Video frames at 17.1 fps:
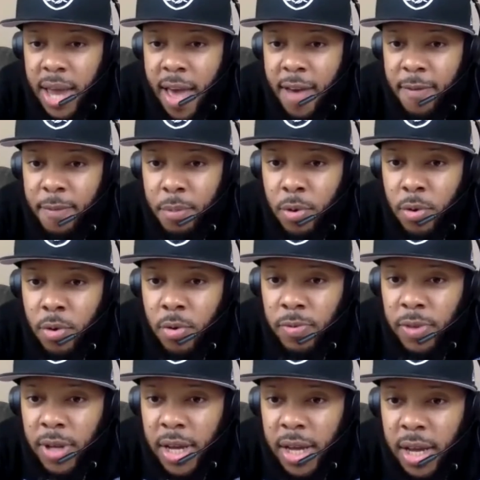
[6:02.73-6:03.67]
have
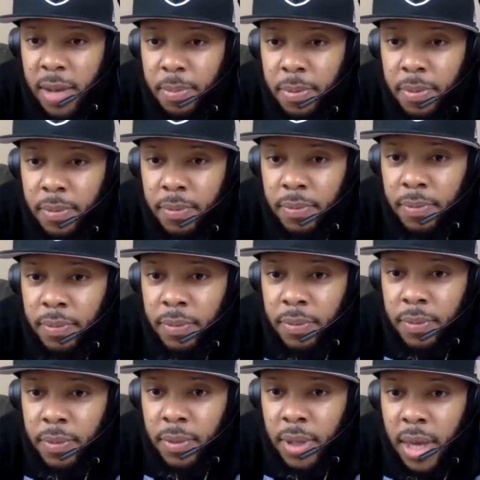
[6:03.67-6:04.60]
moved up
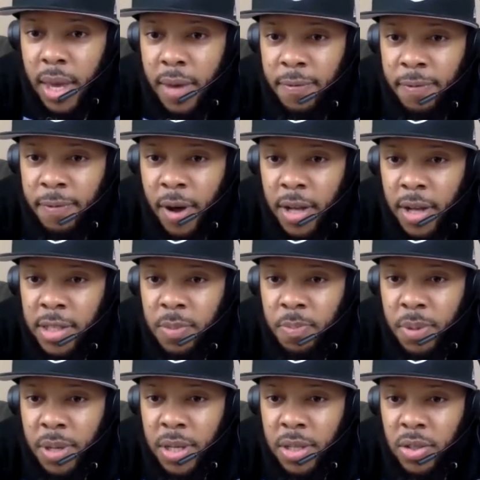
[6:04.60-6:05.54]
and fought
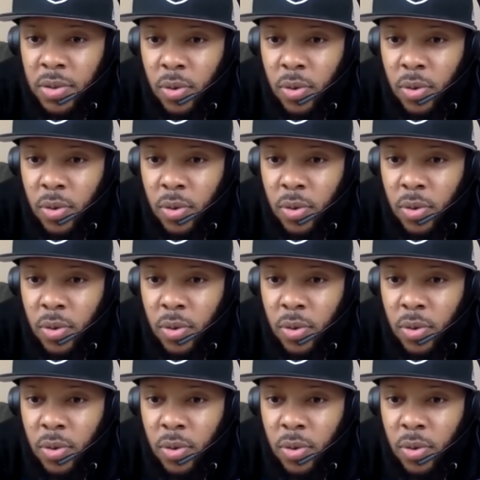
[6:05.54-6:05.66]
Spence